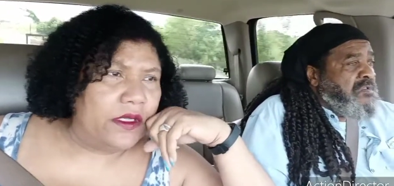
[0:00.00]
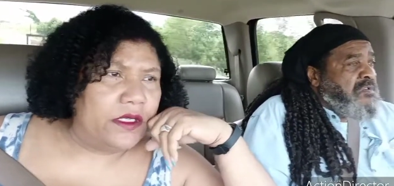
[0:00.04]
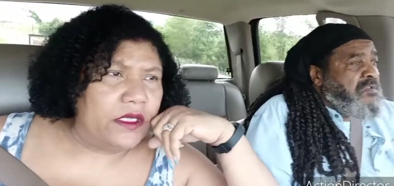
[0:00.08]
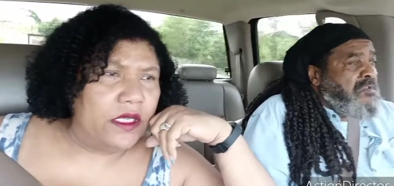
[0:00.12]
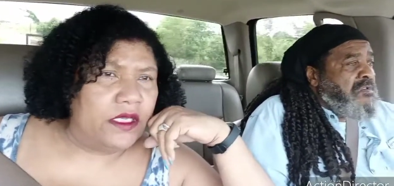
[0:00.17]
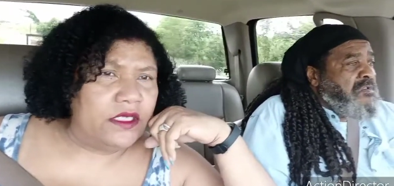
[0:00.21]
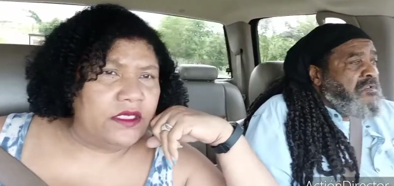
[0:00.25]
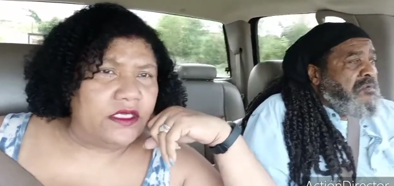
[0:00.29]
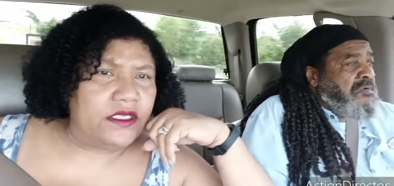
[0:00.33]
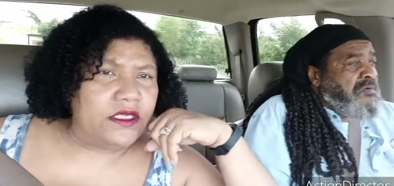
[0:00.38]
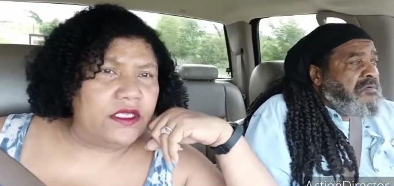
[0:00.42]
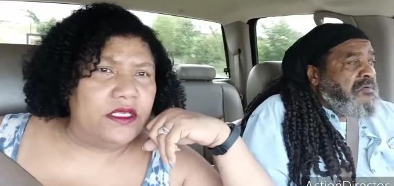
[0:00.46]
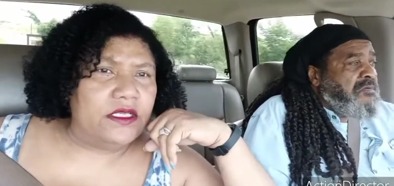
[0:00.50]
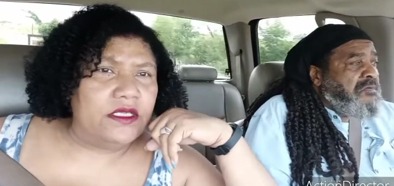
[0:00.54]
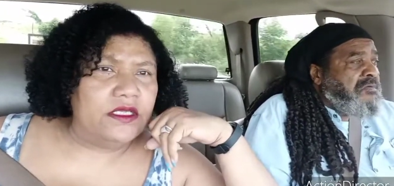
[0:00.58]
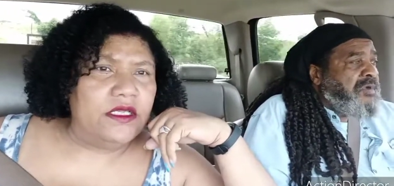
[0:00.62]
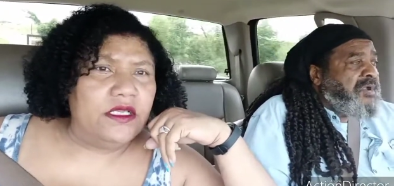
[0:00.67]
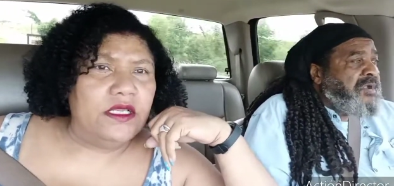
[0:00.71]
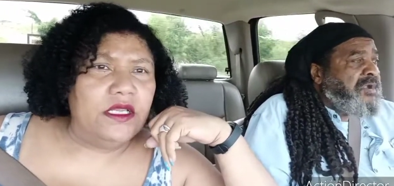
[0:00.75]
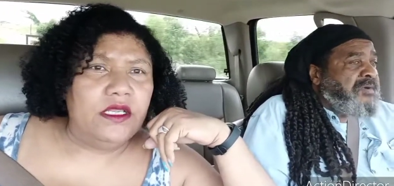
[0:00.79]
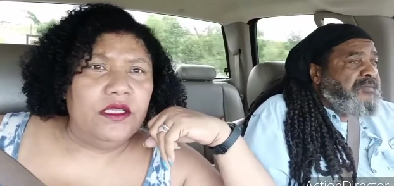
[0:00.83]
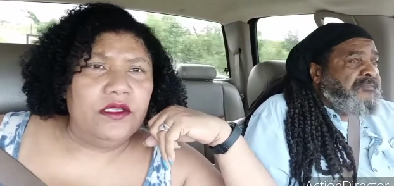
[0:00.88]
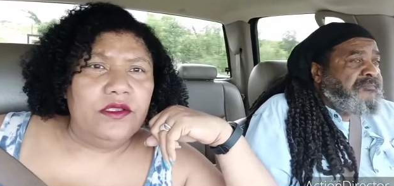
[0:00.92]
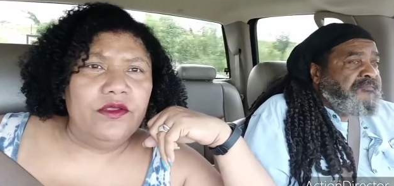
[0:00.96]
Speaker 1: And see,
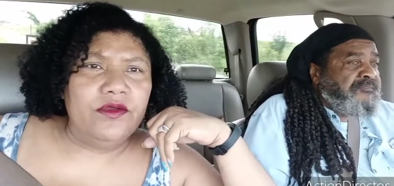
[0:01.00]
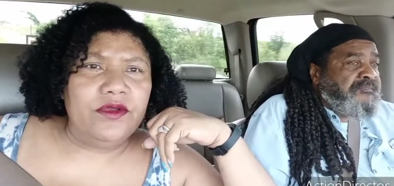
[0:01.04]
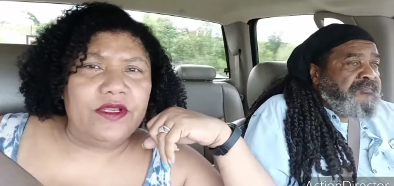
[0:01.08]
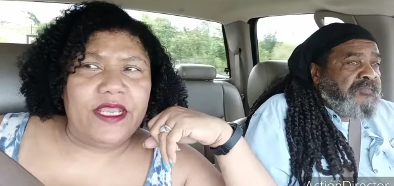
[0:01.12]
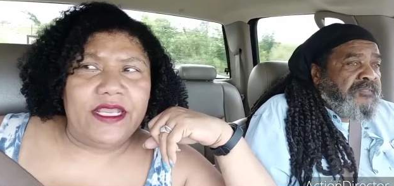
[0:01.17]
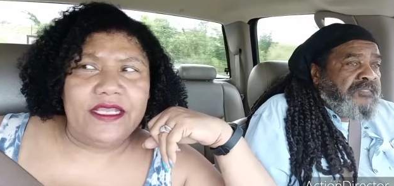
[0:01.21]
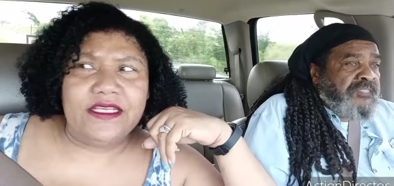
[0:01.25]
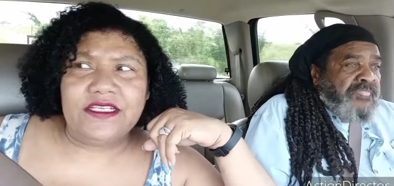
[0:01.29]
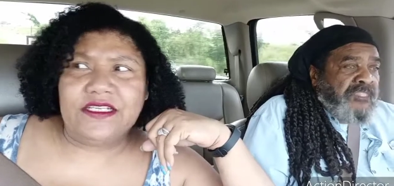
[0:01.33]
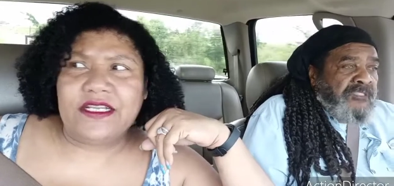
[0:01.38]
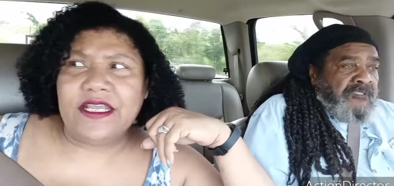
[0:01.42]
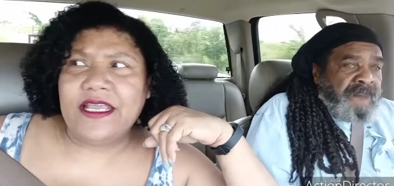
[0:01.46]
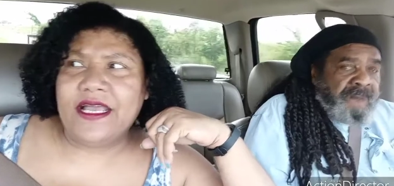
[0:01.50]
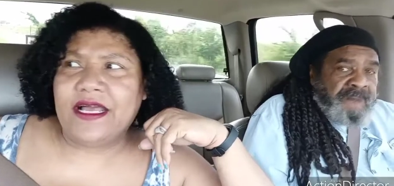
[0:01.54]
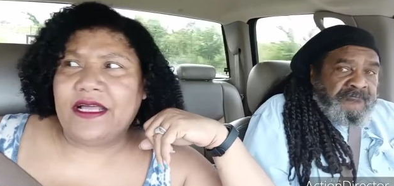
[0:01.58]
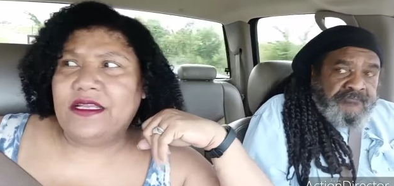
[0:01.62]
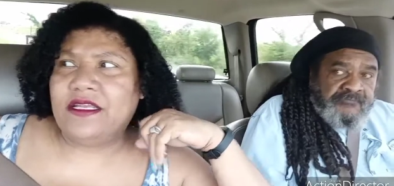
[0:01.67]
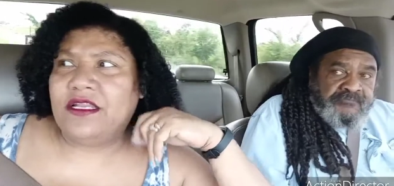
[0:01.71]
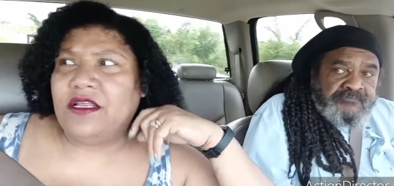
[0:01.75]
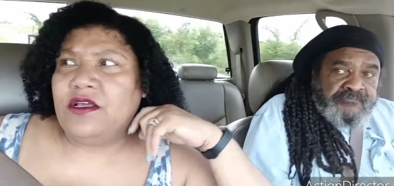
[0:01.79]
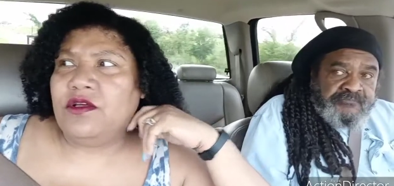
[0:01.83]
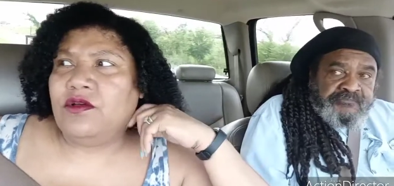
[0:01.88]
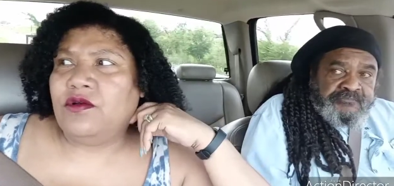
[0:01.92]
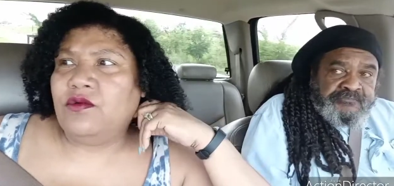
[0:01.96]
well, you can't stay out
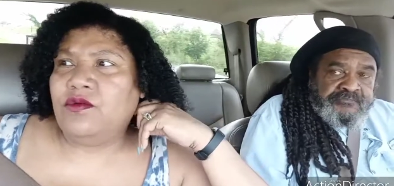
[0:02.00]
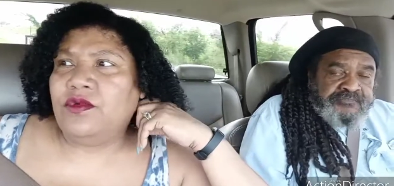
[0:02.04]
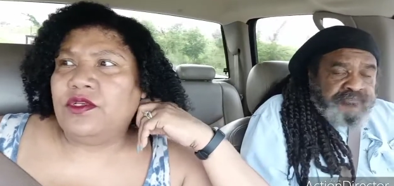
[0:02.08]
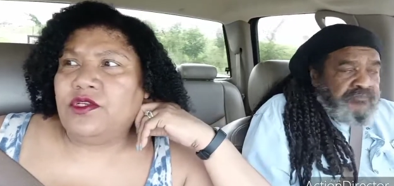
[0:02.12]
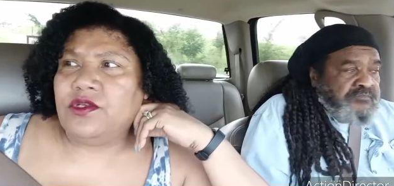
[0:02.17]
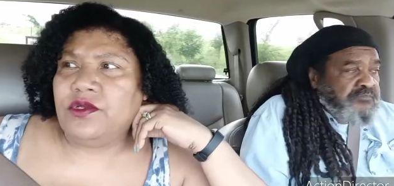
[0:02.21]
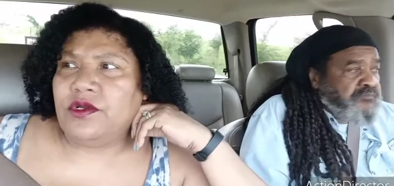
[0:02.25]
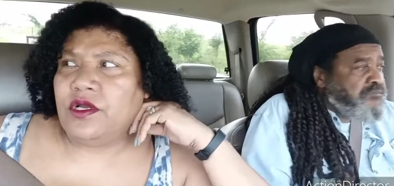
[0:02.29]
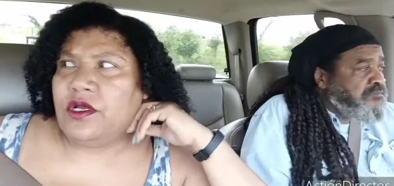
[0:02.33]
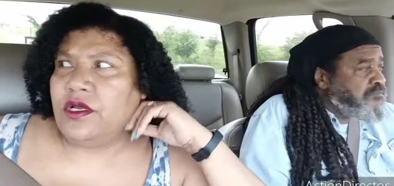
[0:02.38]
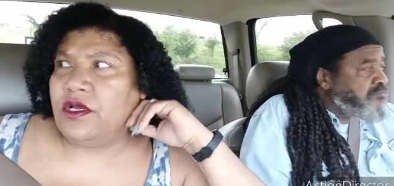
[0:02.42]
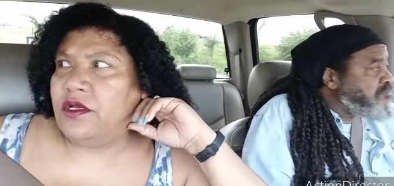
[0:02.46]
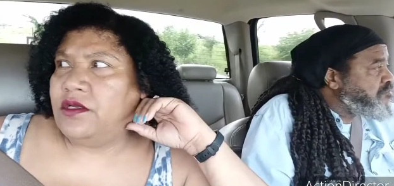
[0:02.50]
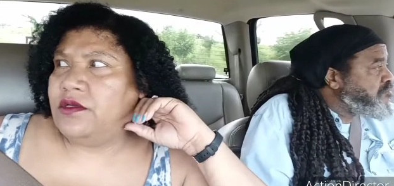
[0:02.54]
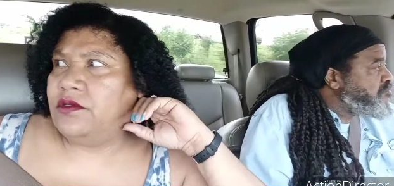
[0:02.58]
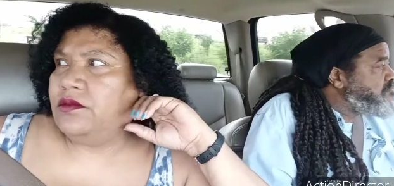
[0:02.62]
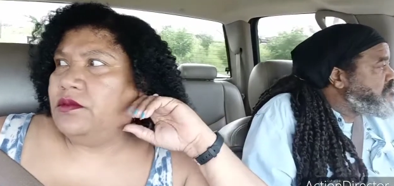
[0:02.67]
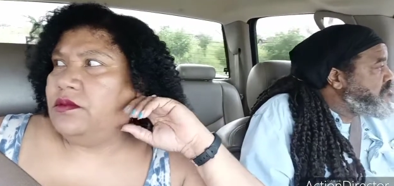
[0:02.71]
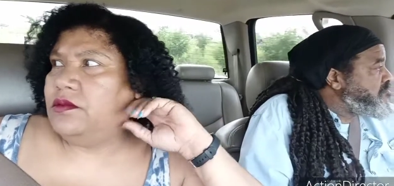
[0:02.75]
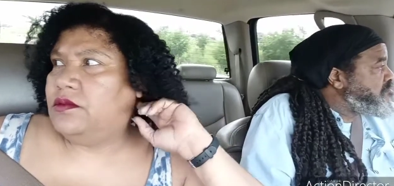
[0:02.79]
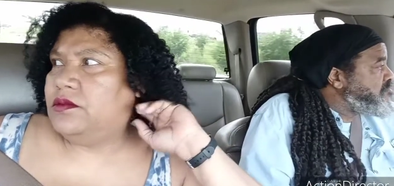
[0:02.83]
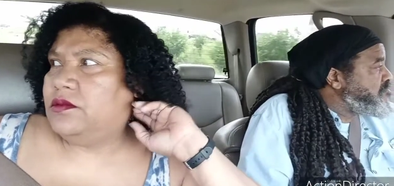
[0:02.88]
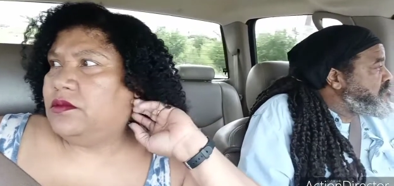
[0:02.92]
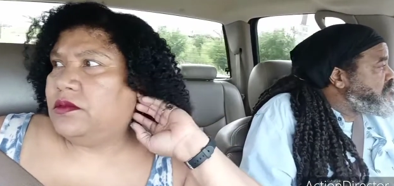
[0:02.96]
long with your
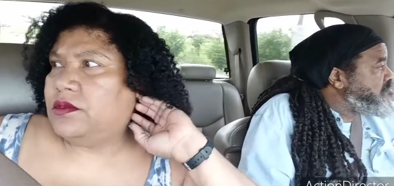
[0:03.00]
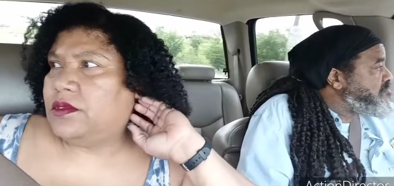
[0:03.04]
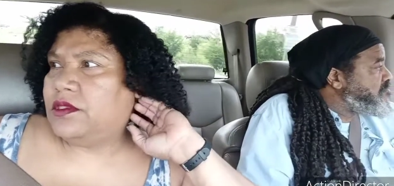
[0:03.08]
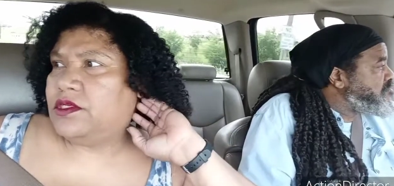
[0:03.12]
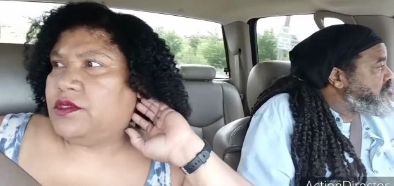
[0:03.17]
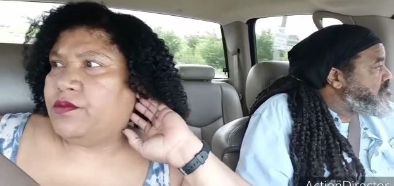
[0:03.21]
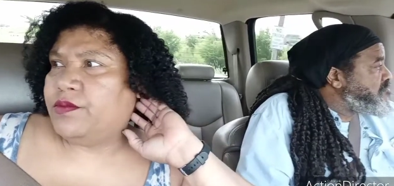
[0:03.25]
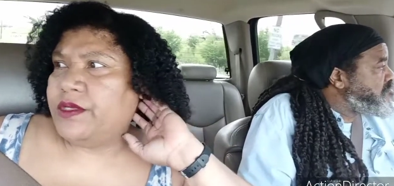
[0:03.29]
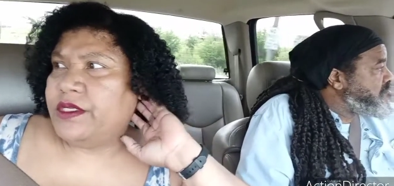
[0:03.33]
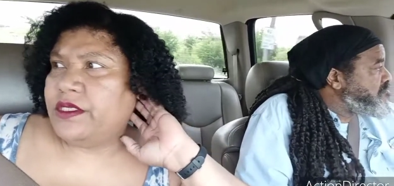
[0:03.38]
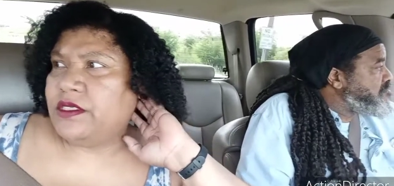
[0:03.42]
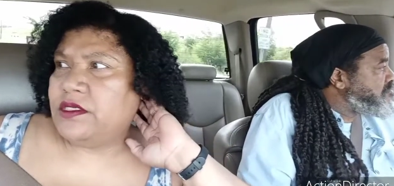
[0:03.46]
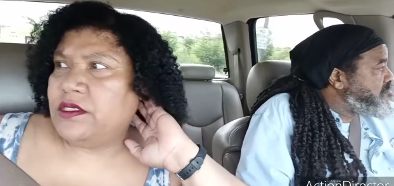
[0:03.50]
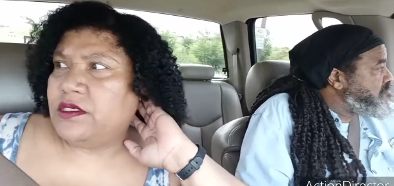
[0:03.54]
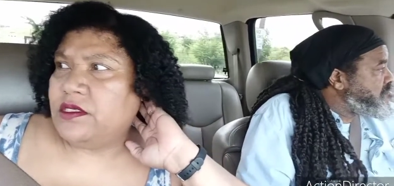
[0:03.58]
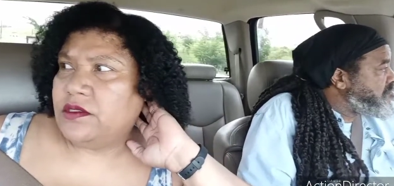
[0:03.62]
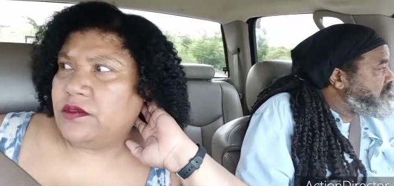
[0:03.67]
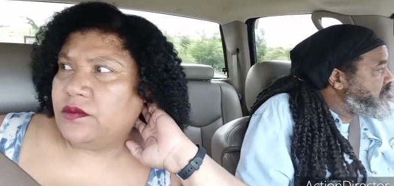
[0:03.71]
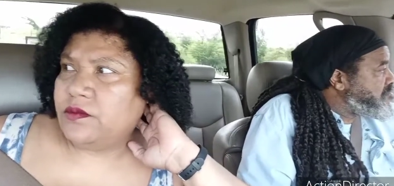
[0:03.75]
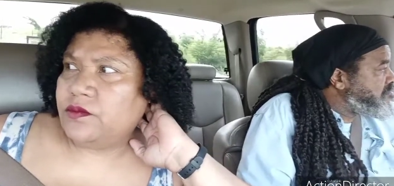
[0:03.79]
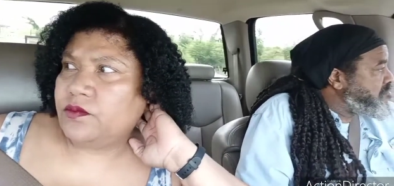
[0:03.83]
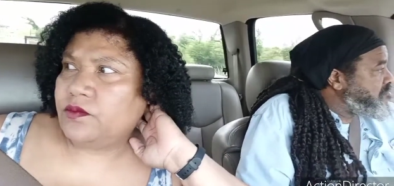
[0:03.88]
um, disability